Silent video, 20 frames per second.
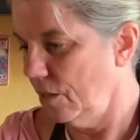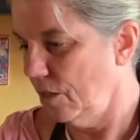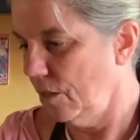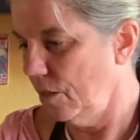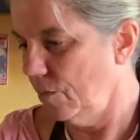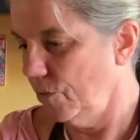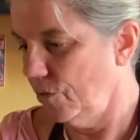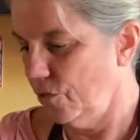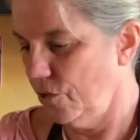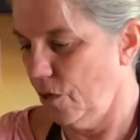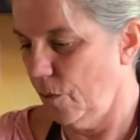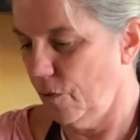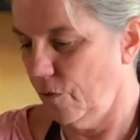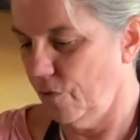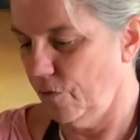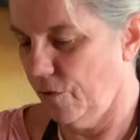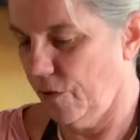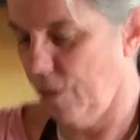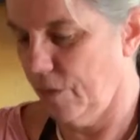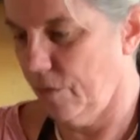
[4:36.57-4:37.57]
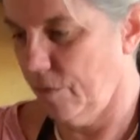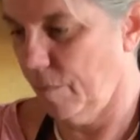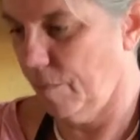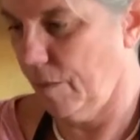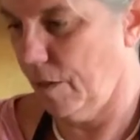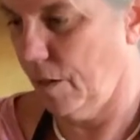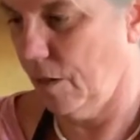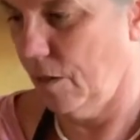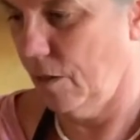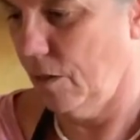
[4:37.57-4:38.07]
Almost always forget
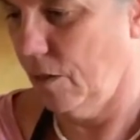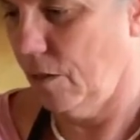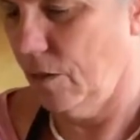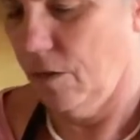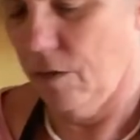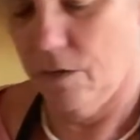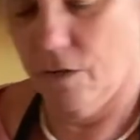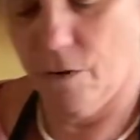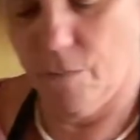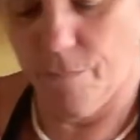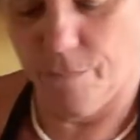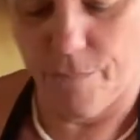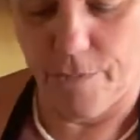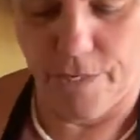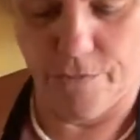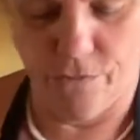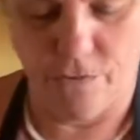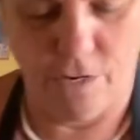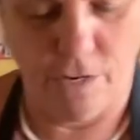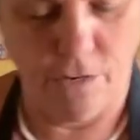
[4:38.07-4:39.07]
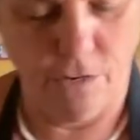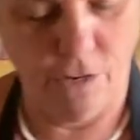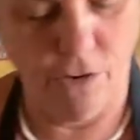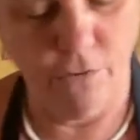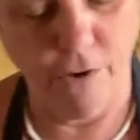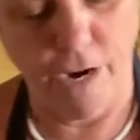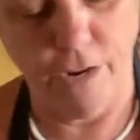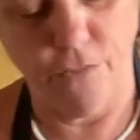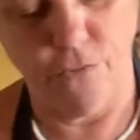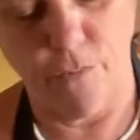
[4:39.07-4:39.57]
something. Nope, that's it. All
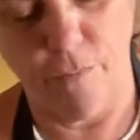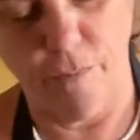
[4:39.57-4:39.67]
right, so